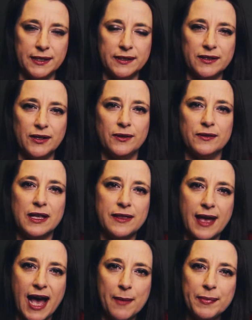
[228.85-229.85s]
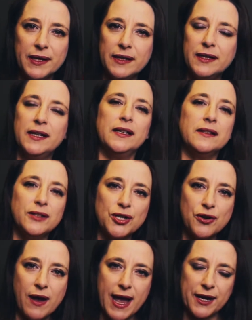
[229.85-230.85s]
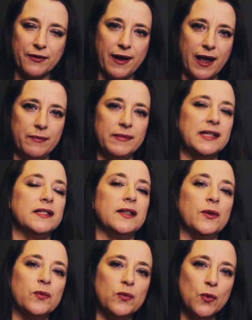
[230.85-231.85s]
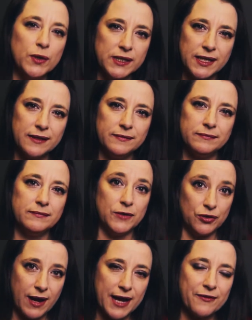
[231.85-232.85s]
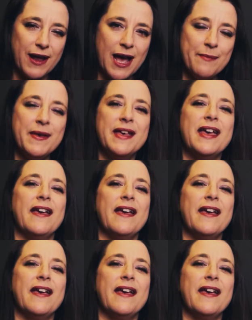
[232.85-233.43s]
So the upper trigram is the water trigram